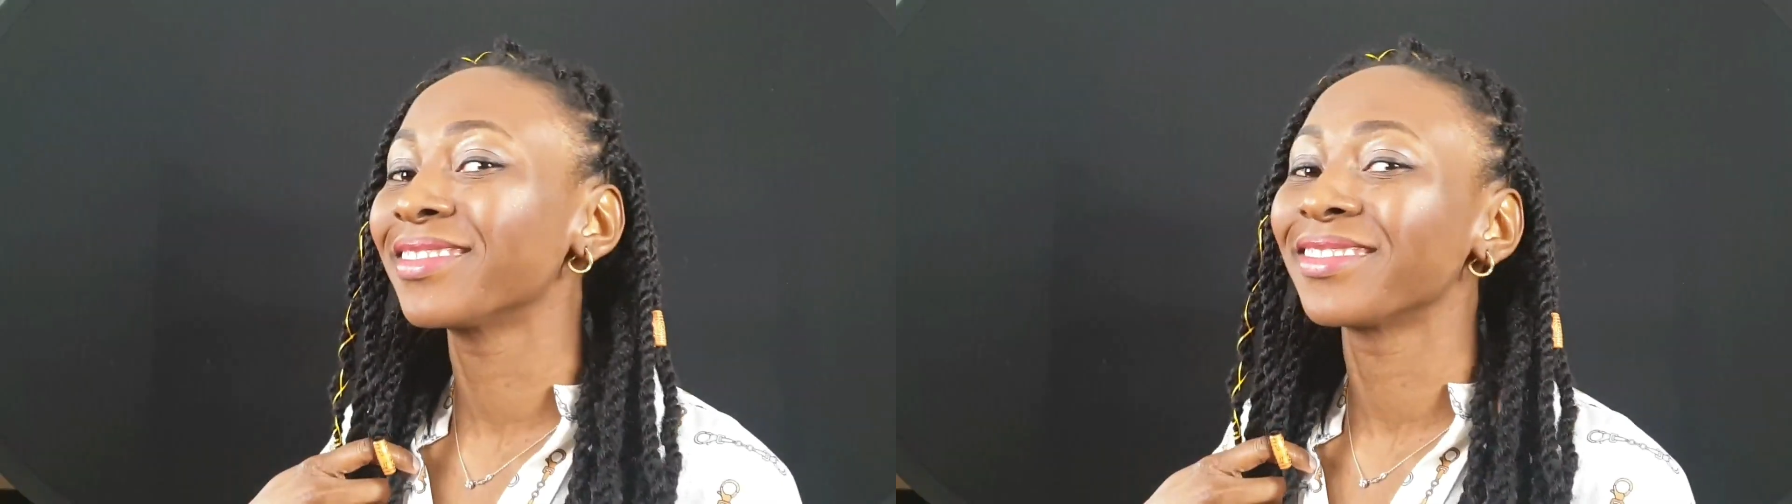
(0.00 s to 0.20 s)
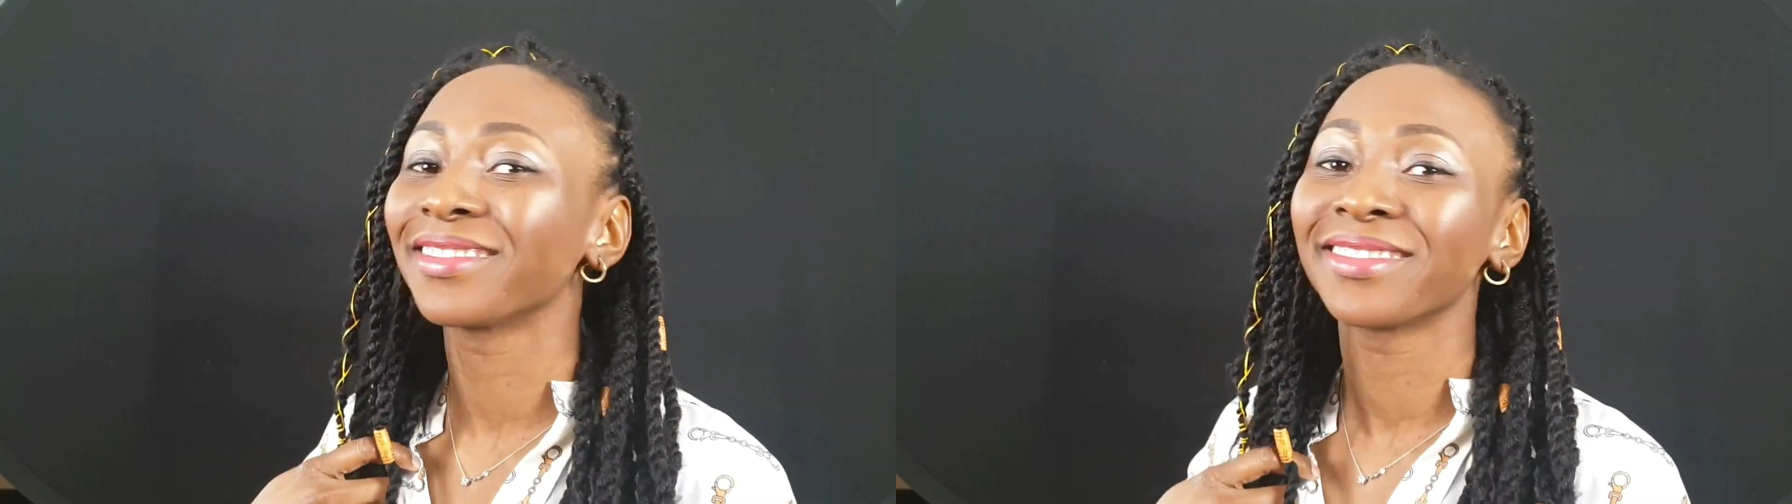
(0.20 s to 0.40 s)

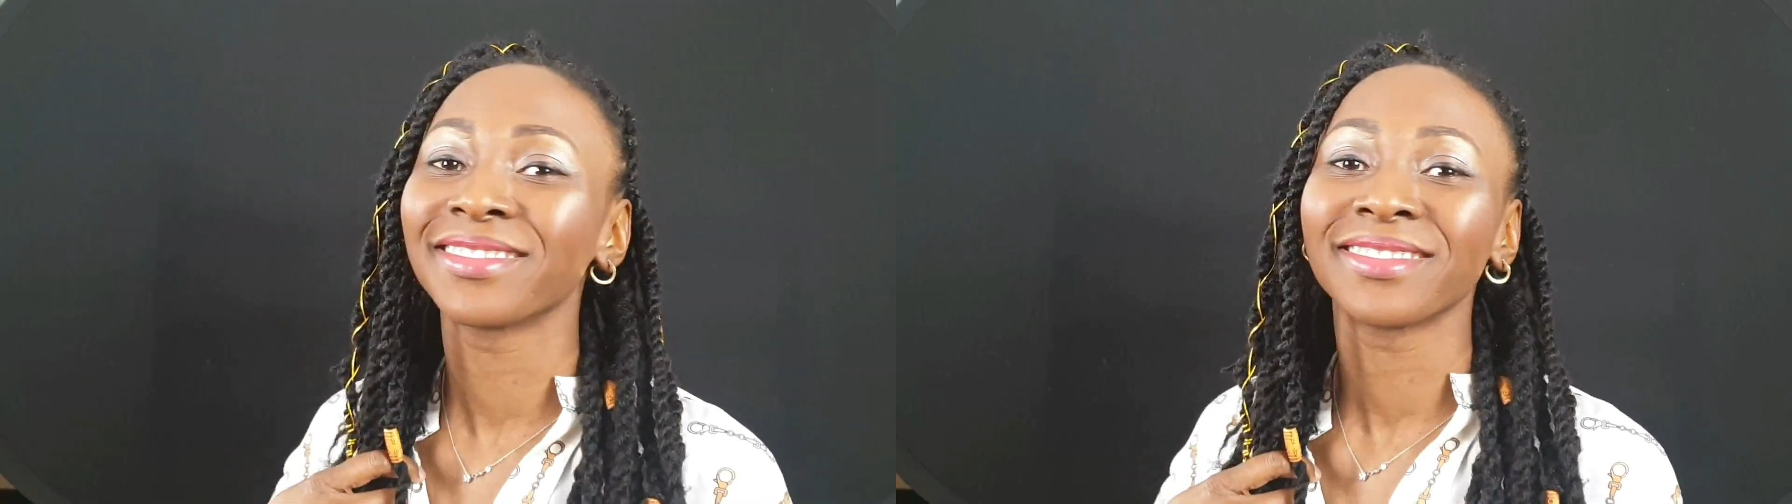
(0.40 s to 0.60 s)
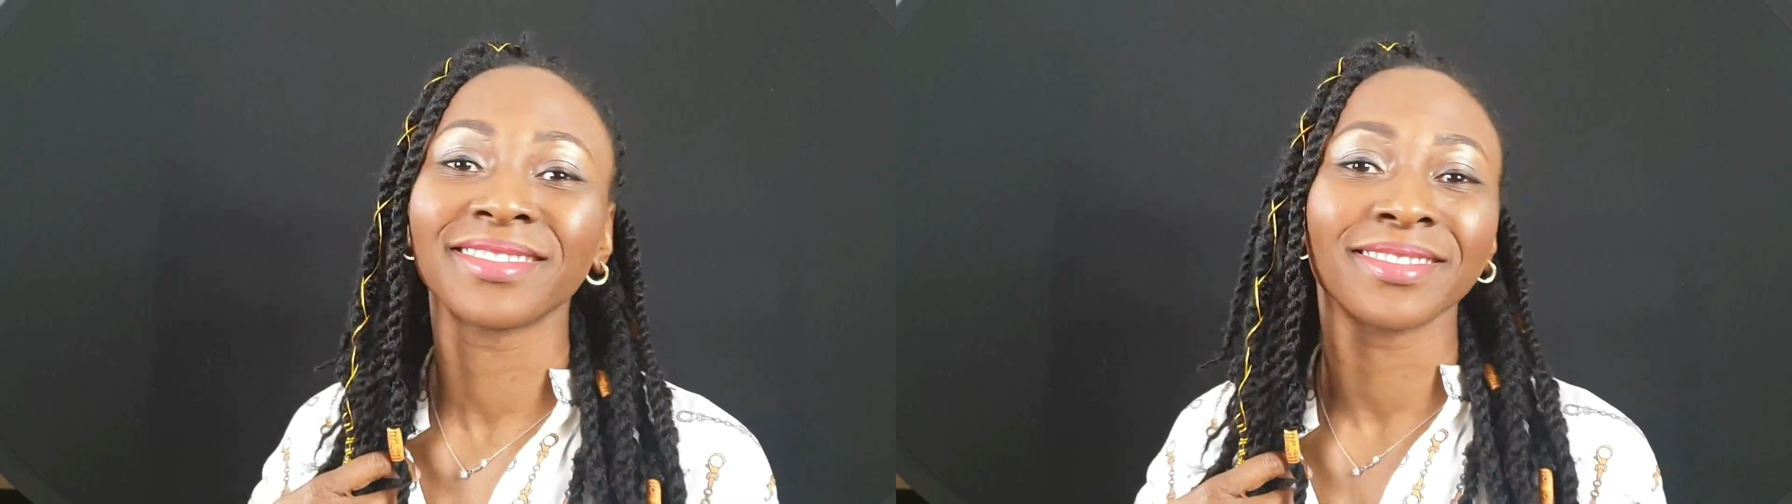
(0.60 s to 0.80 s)
how I
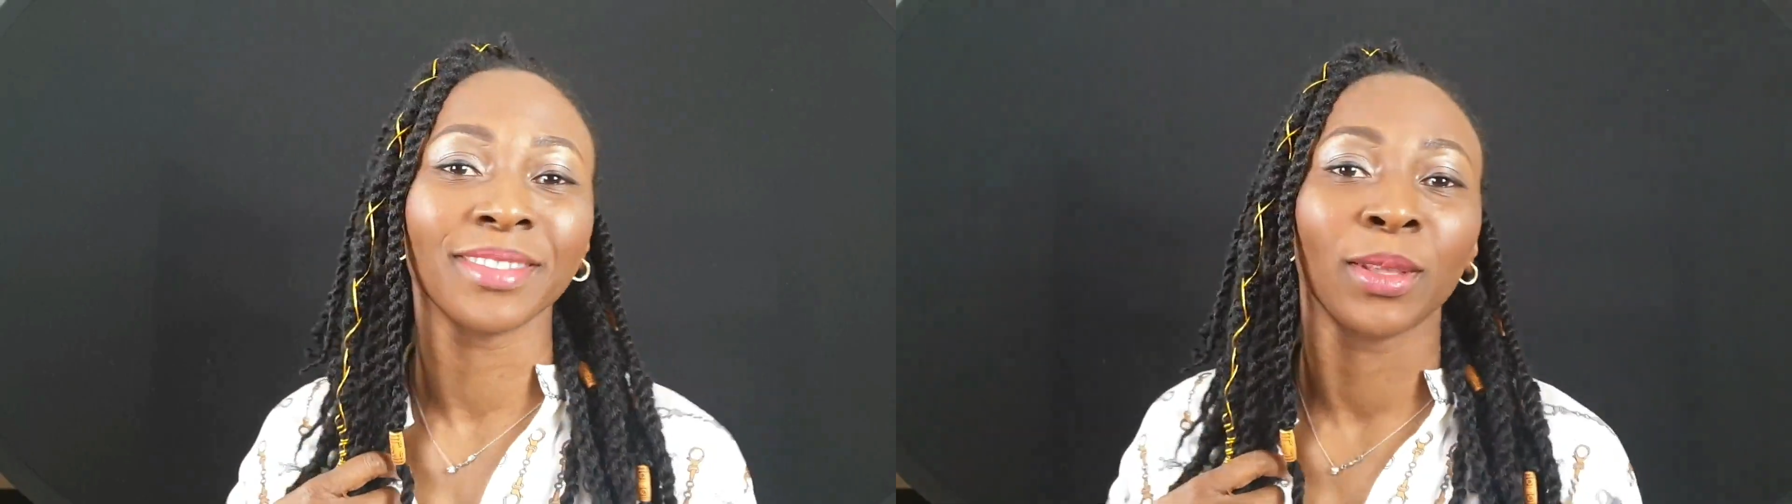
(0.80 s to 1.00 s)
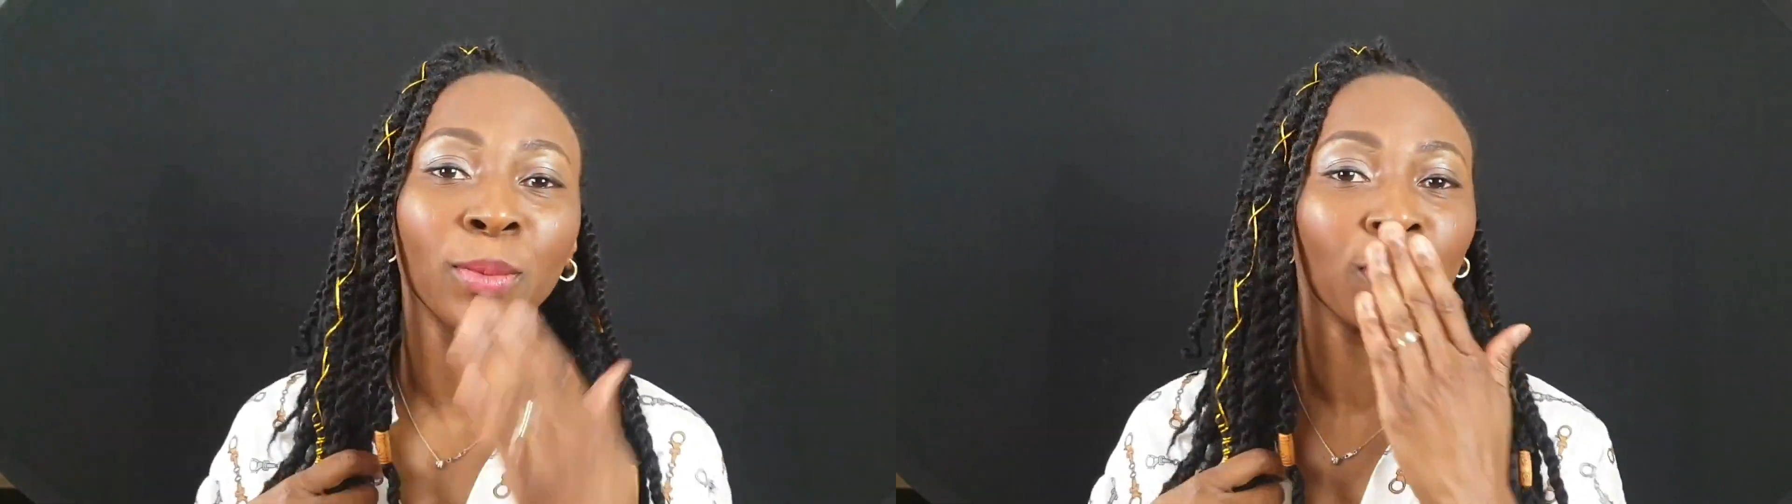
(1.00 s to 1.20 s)
achieve
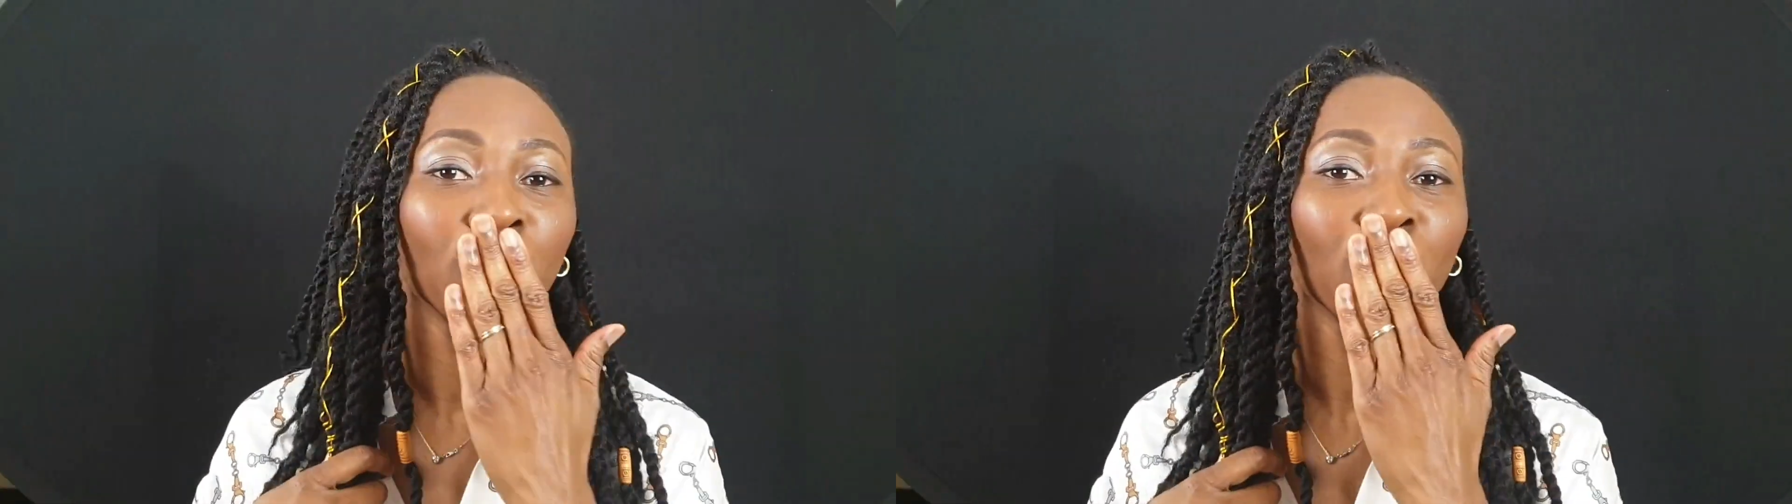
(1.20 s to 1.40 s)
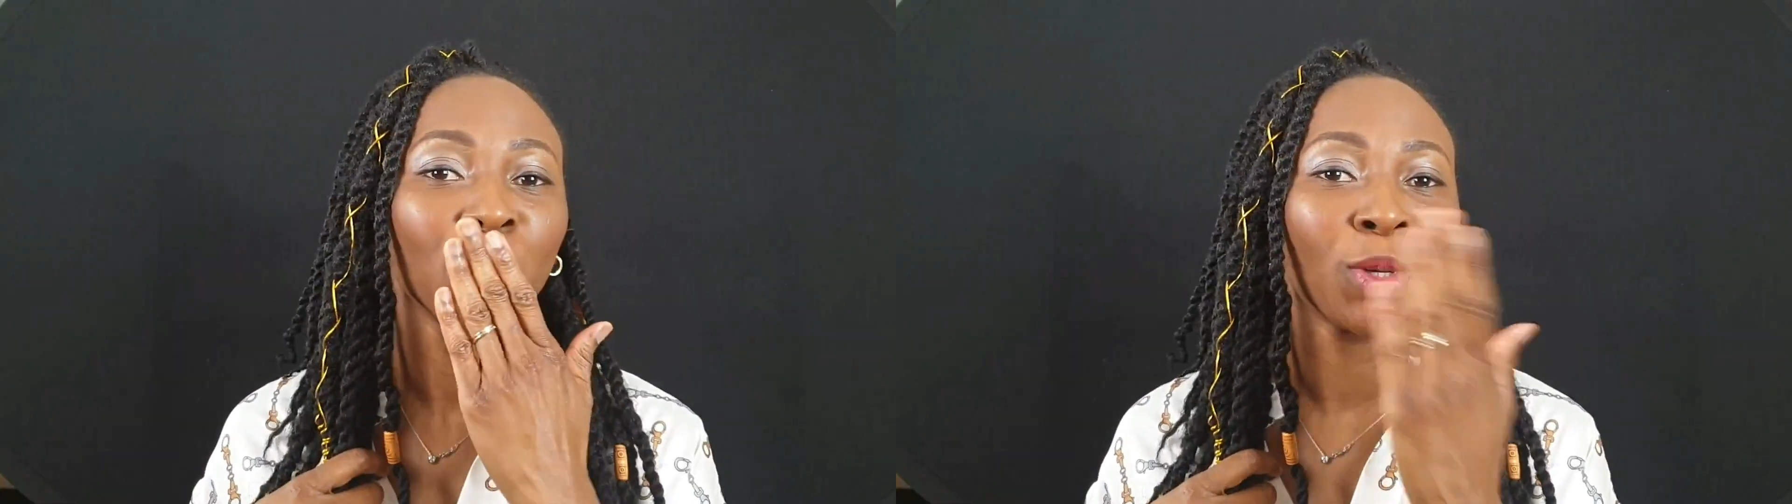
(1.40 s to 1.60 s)

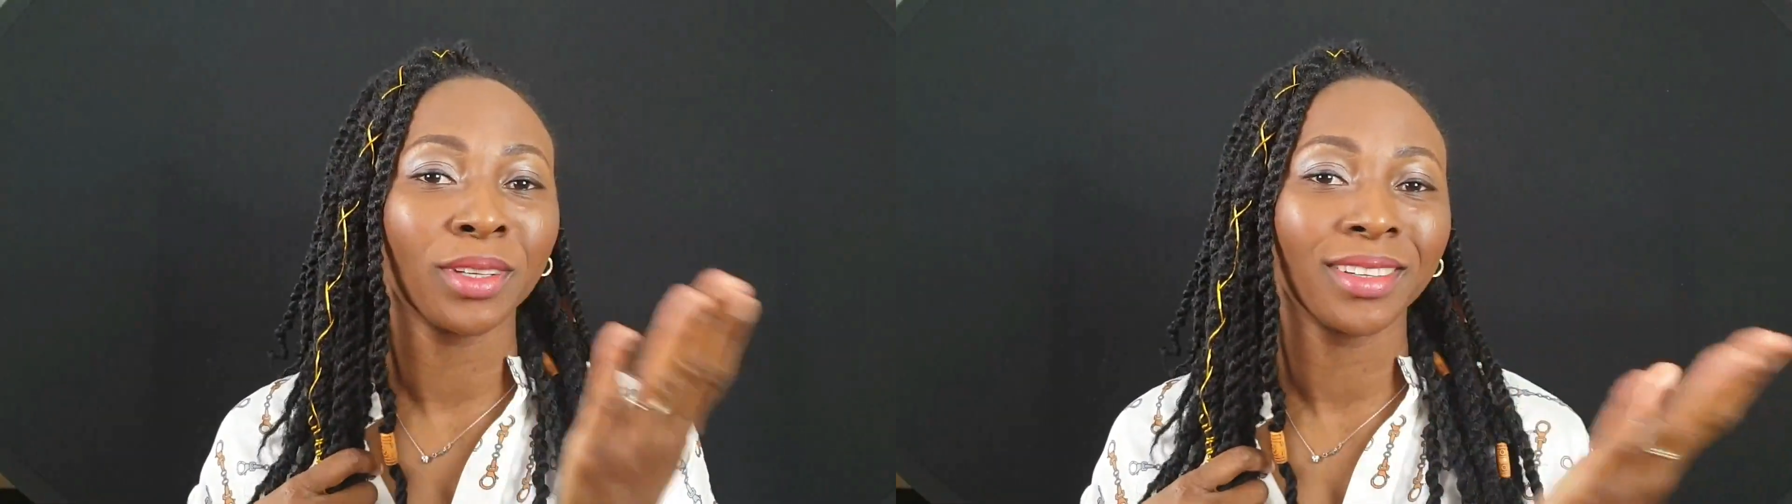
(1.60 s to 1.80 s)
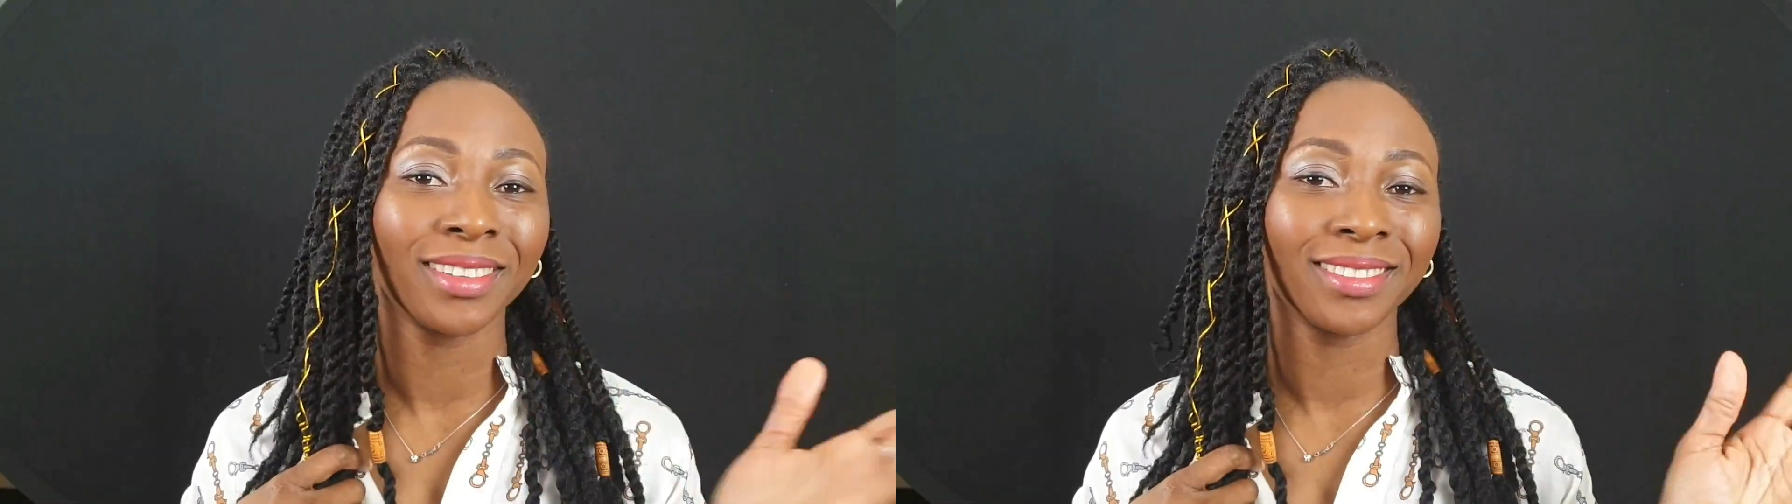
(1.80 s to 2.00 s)
these beautiful